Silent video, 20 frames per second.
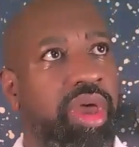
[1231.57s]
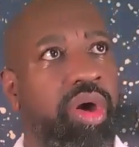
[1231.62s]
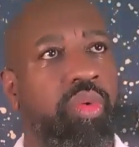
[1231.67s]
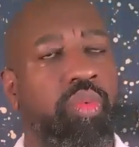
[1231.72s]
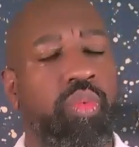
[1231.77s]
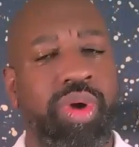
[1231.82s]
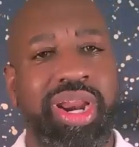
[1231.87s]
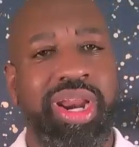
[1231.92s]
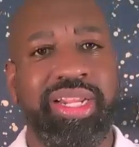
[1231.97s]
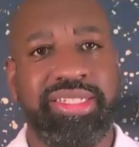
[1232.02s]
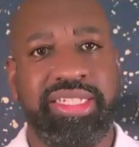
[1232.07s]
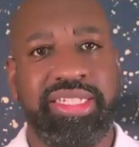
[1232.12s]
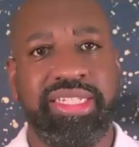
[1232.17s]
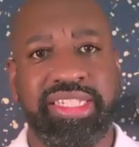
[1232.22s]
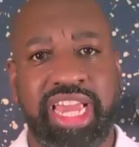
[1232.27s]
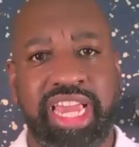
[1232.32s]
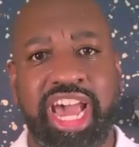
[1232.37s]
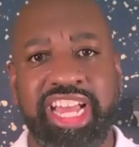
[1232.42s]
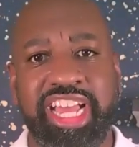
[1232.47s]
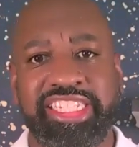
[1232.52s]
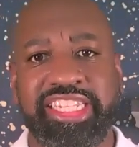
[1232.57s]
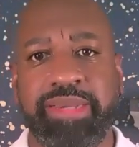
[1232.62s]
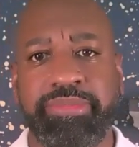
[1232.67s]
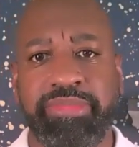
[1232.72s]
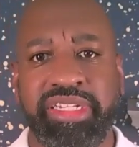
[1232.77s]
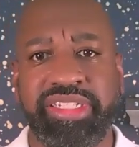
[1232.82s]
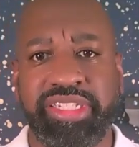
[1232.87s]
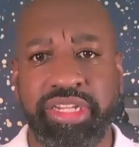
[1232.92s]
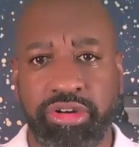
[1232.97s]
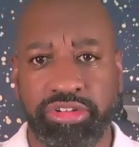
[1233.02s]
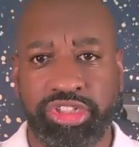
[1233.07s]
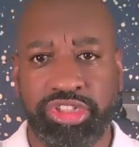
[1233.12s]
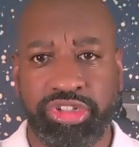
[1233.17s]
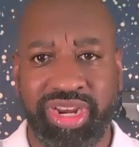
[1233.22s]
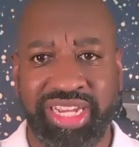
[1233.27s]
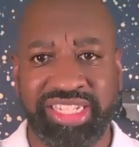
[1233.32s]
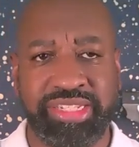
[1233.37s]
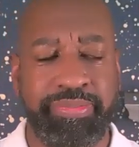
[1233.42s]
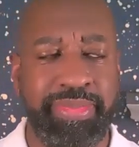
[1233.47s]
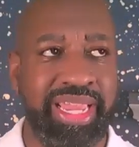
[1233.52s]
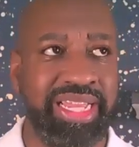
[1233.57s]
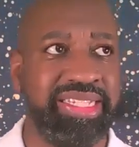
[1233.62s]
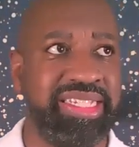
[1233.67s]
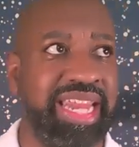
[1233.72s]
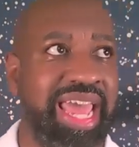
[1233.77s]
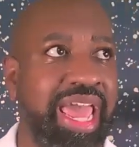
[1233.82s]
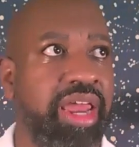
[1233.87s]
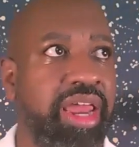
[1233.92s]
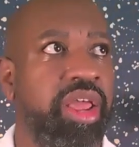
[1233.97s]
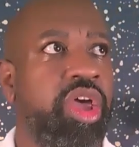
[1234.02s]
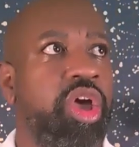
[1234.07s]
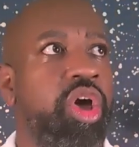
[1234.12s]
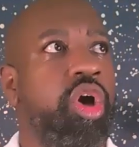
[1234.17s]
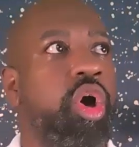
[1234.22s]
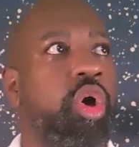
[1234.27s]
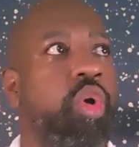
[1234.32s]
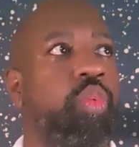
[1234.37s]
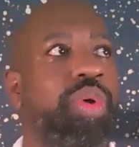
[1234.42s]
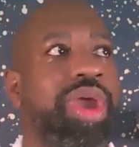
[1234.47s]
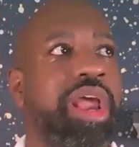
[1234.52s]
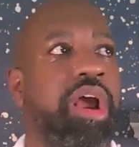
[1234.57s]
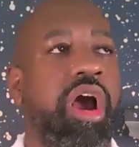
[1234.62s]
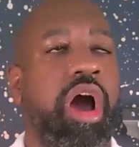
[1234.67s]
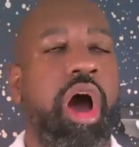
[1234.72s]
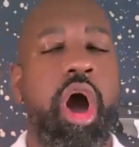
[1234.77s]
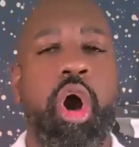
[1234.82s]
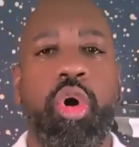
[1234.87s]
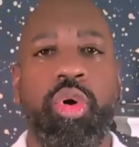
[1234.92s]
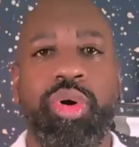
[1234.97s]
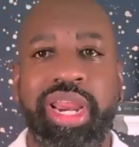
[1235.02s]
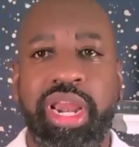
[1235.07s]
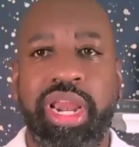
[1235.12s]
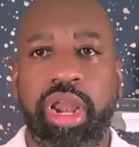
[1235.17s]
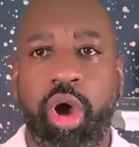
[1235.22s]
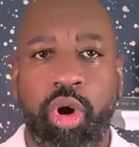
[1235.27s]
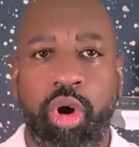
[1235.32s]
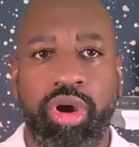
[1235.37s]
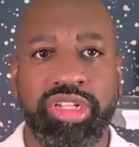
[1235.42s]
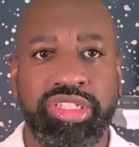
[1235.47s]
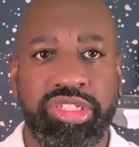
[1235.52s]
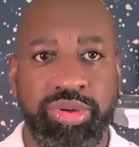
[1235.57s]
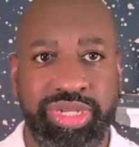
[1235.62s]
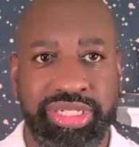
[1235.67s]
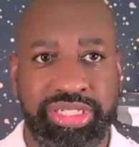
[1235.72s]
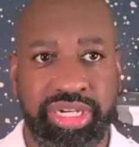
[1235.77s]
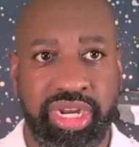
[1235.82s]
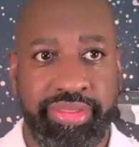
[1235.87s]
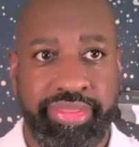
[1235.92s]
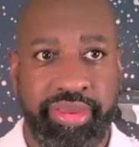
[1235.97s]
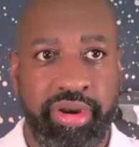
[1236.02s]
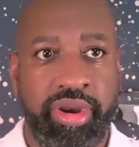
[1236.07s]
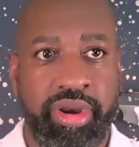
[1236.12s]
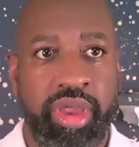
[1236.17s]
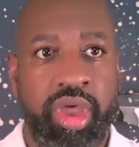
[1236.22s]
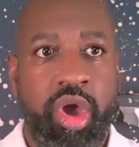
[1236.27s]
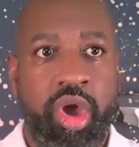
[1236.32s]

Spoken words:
What is this concept of zero trust? It means that we are holding on to each other.